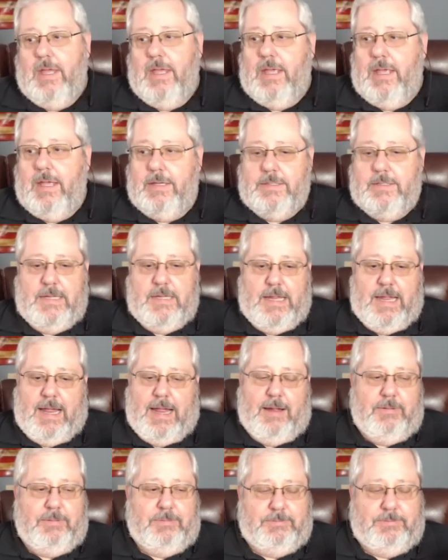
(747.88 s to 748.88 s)
It's
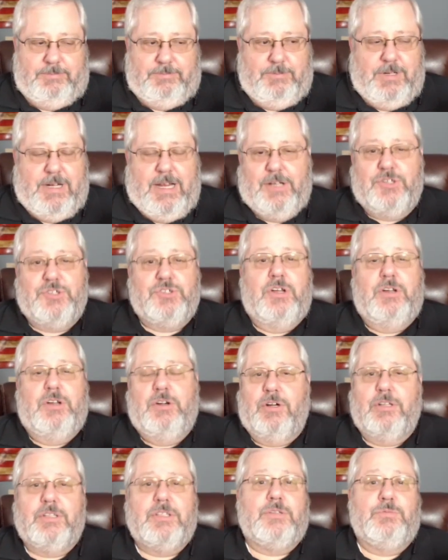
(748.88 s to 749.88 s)
I when I
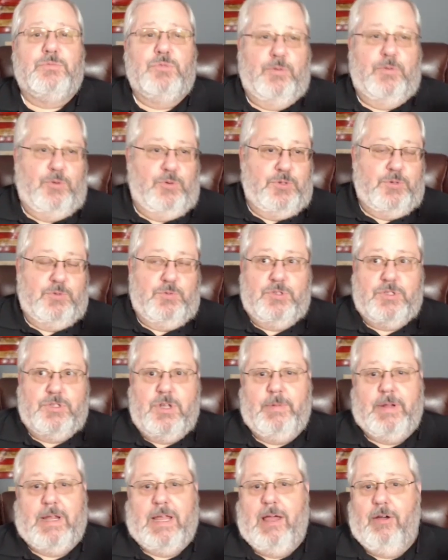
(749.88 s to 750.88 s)
heard that the movie was
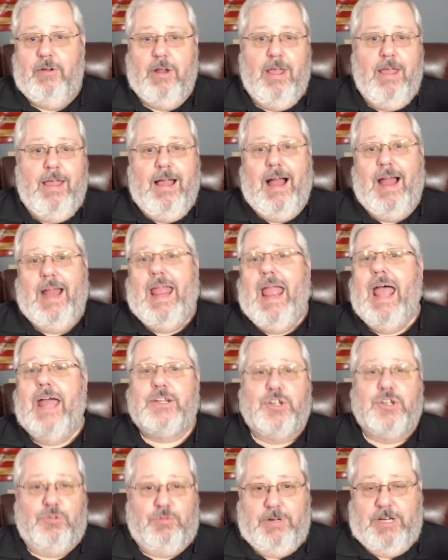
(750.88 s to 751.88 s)
coming out, I
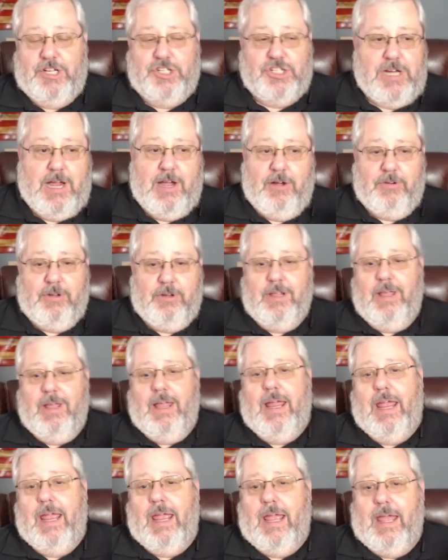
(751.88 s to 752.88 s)
had to reach out
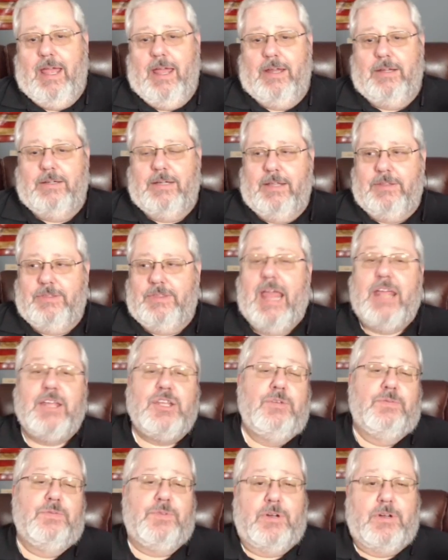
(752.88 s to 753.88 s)
and
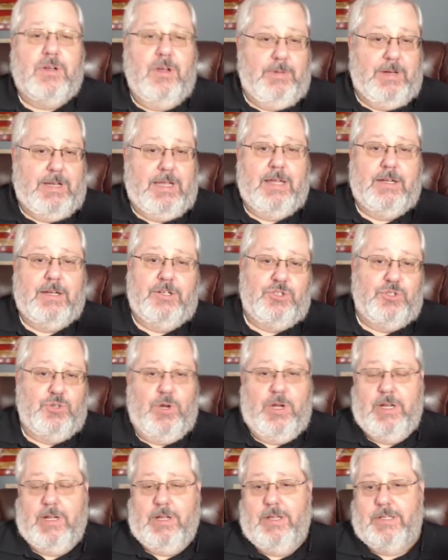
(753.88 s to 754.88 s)
thank you for coming on and
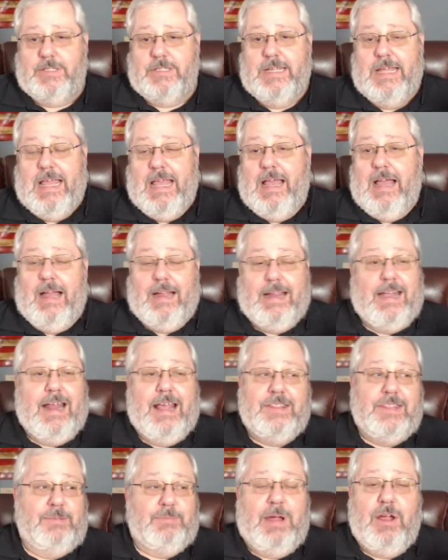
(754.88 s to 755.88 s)
joining us. Again,
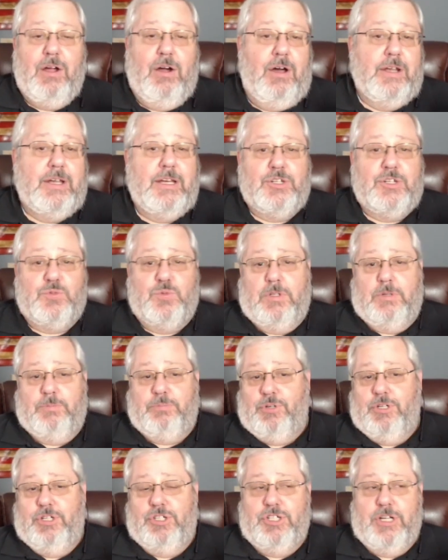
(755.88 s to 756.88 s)
I think my audience will
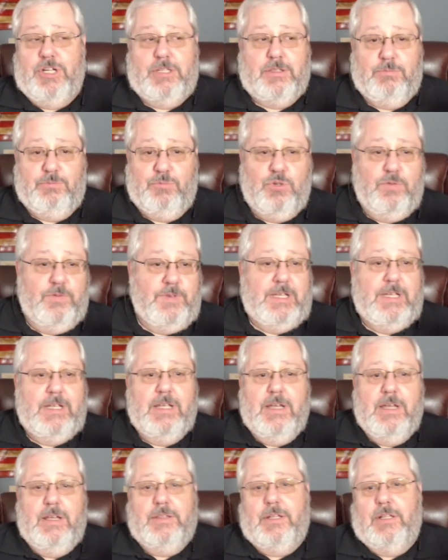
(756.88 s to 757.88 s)
appreciate the
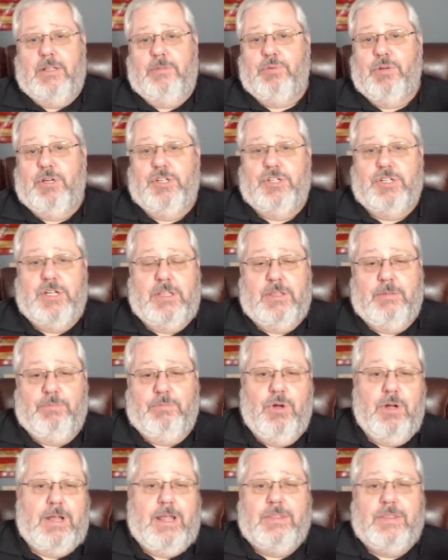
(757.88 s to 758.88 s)
movie. They'll appreciate the book.